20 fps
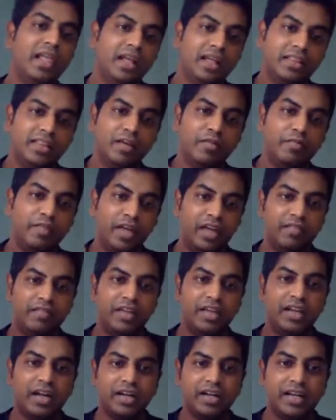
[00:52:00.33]
The way we
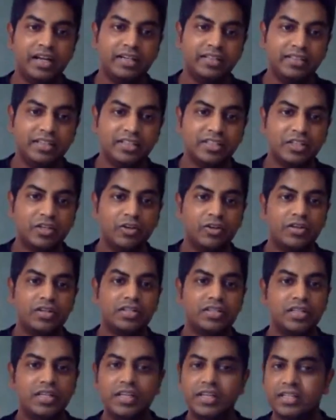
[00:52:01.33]
conduct this course
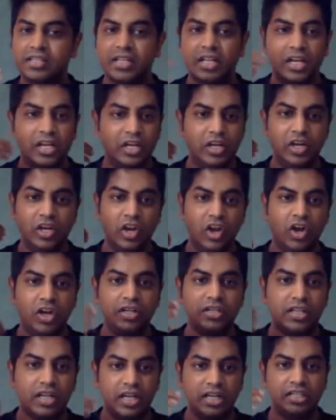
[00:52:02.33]
is
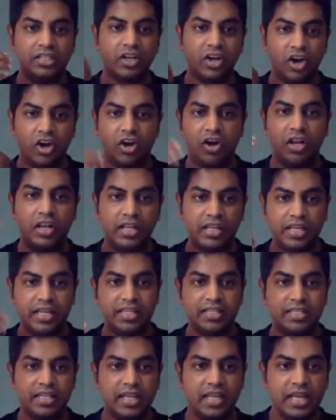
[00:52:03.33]
not at all
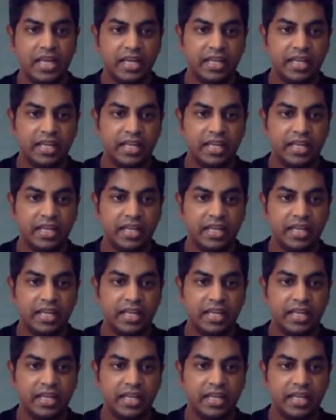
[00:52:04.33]
easy.